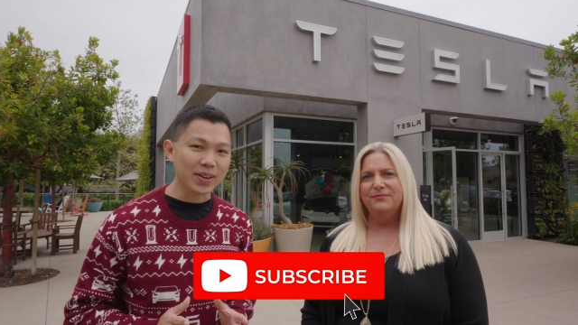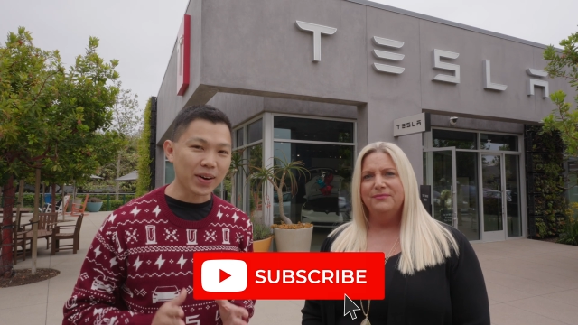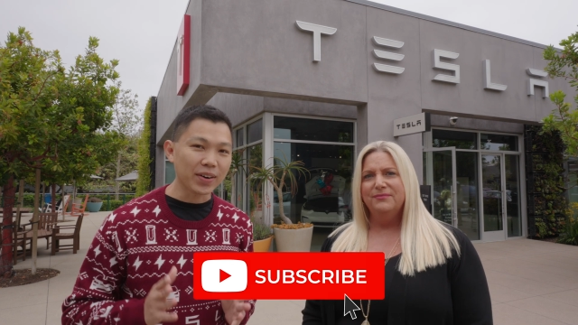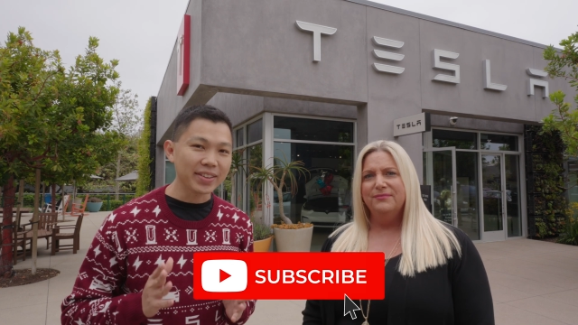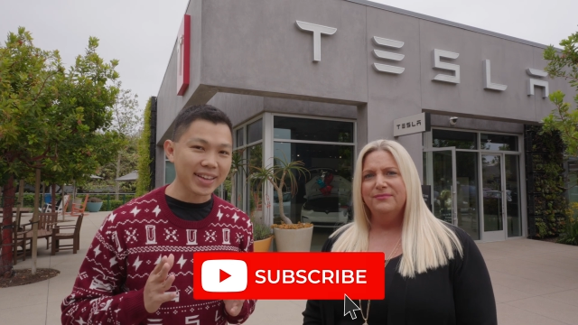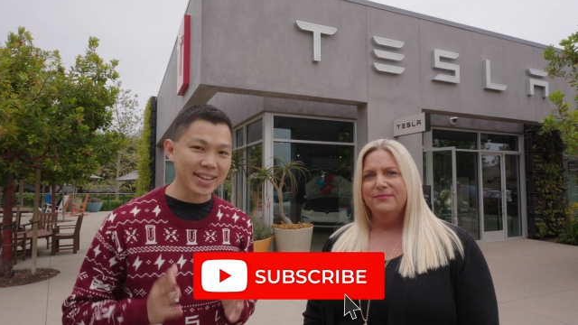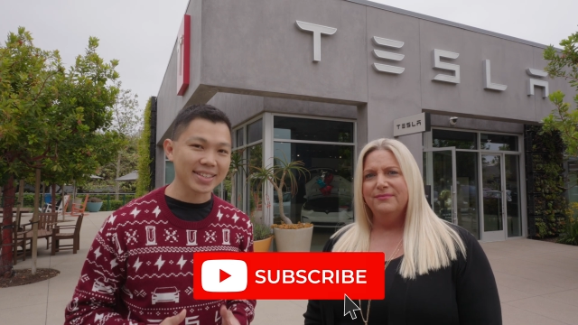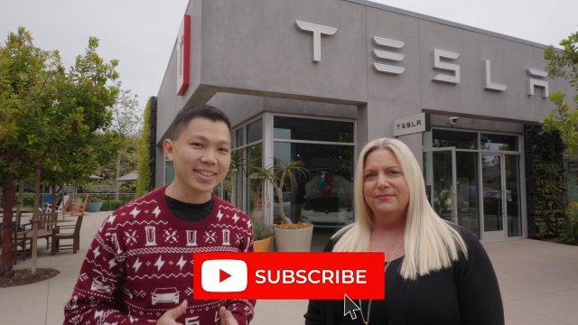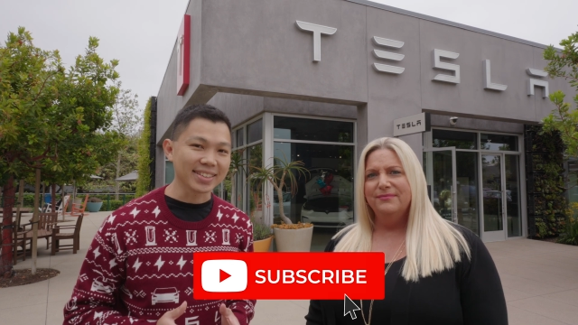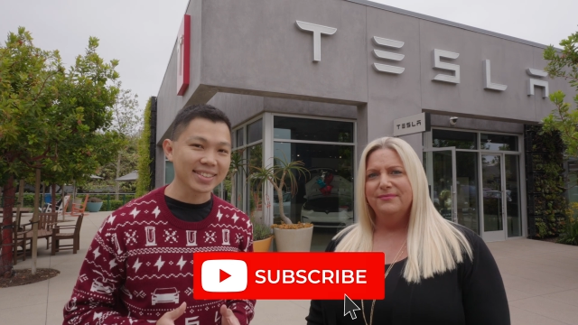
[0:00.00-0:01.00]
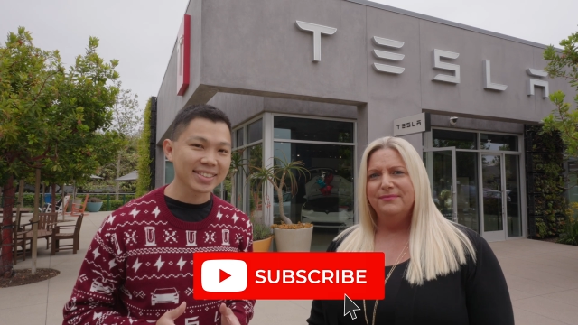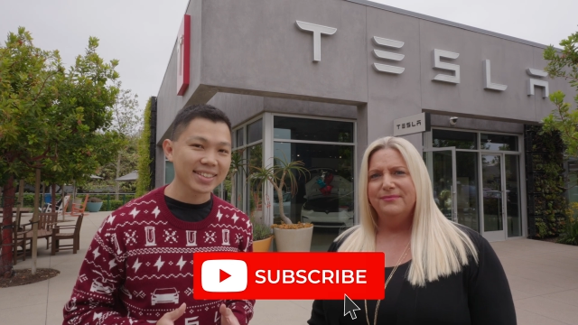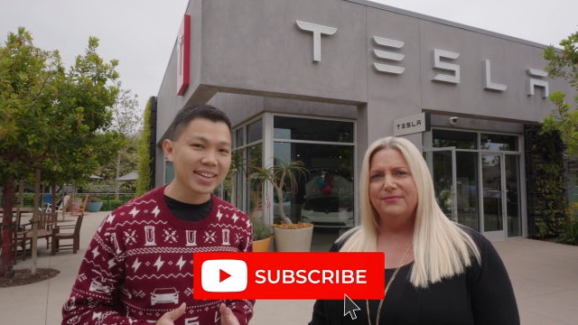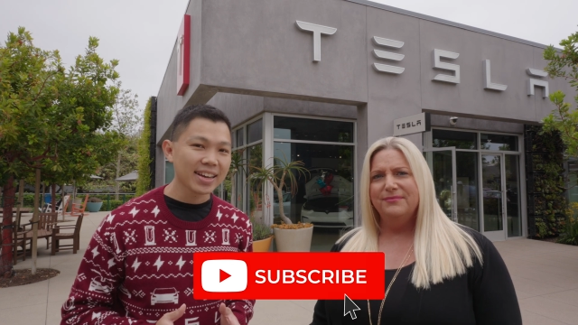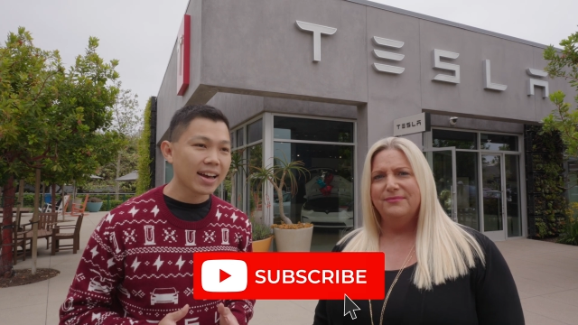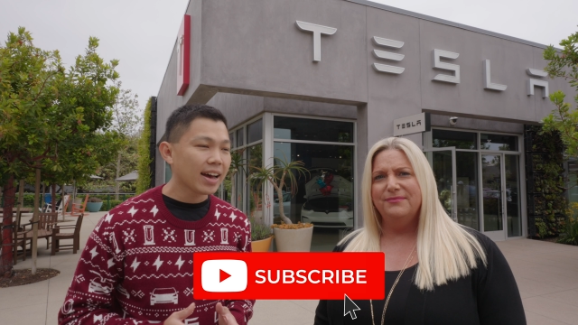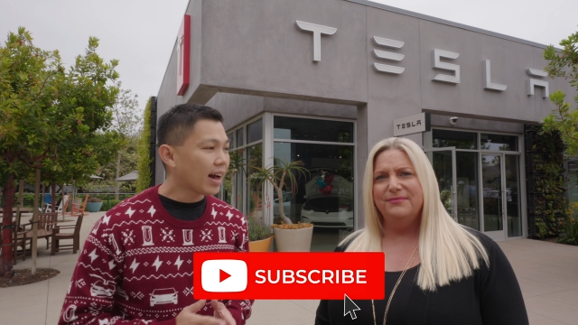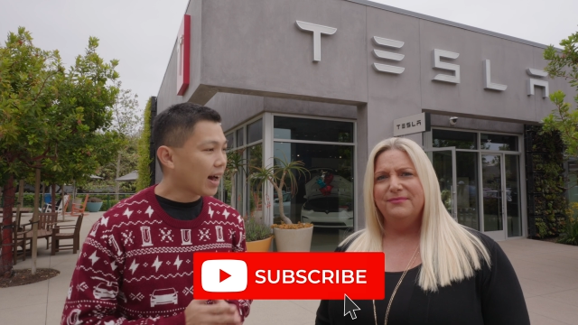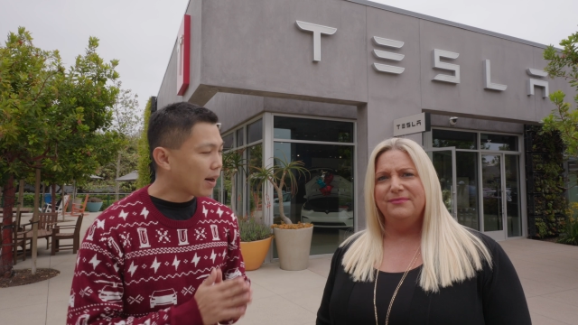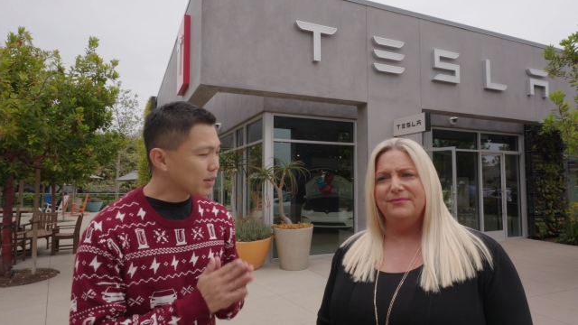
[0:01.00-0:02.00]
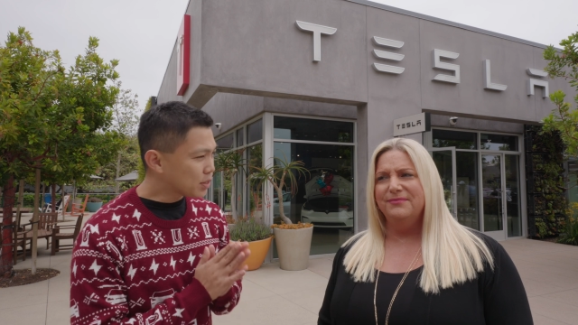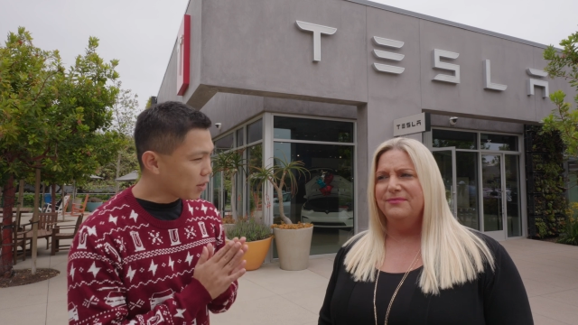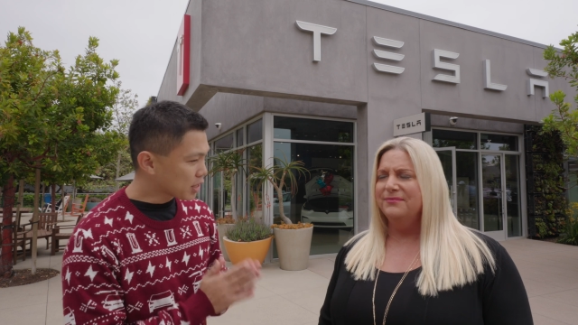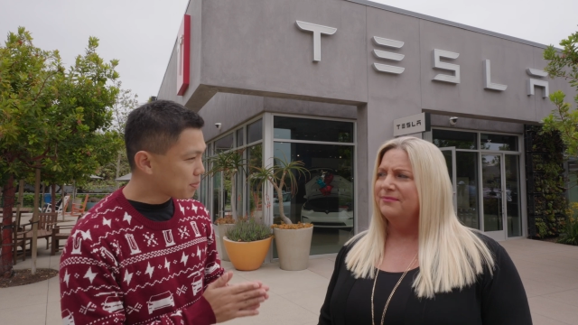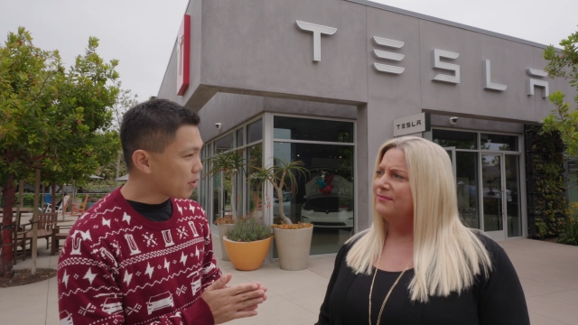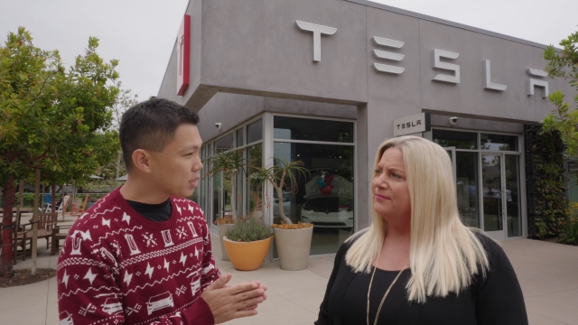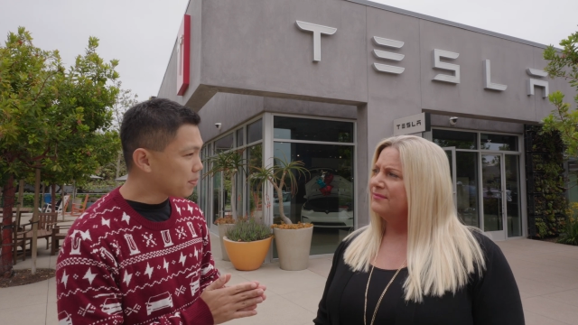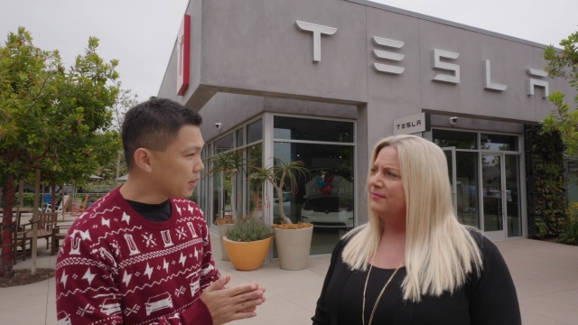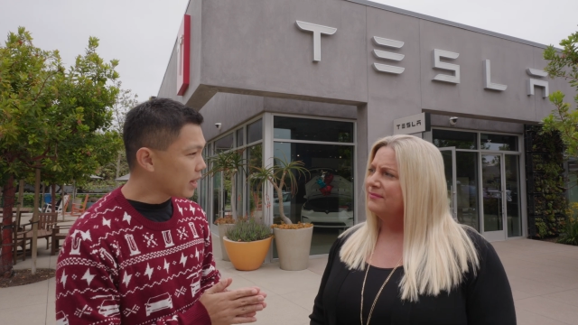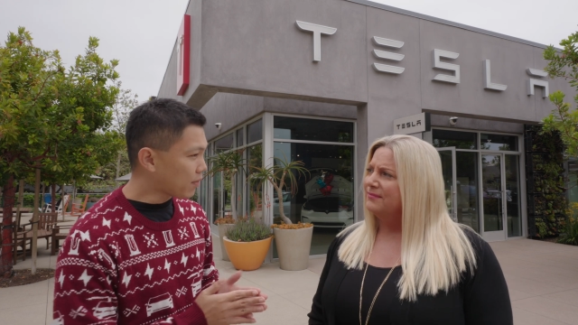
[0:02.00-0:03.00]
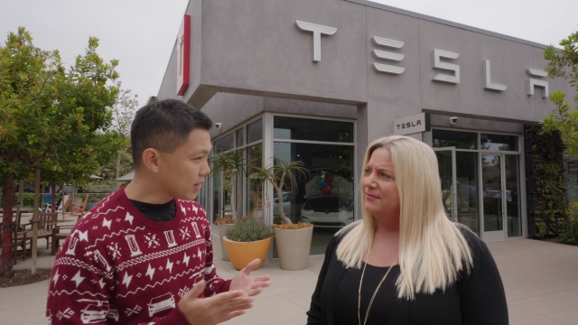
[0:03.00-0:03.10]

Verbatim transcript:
Speaker 1: on Tesla. How's your experience been at